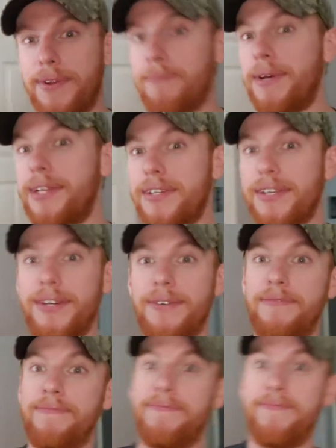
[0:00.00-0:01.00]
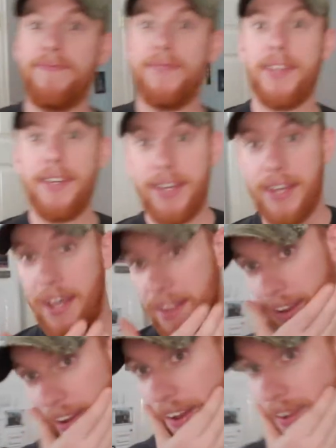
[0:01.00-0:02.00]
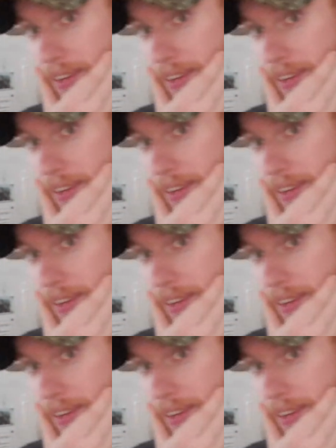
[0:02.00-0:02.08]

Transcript: a few minutes ago. And then I